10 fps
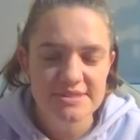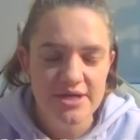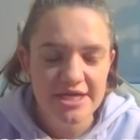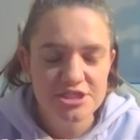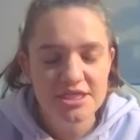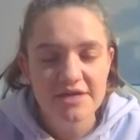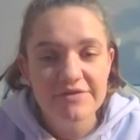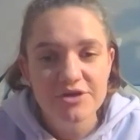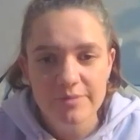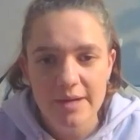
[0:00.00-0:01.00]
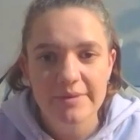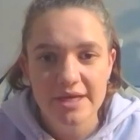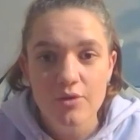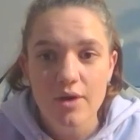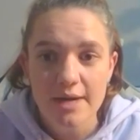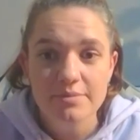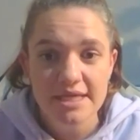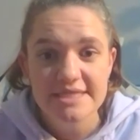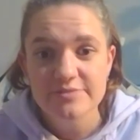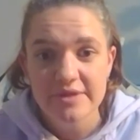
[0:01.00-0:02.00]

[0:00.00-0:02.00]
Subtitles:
So actually giving your puppy a quiet place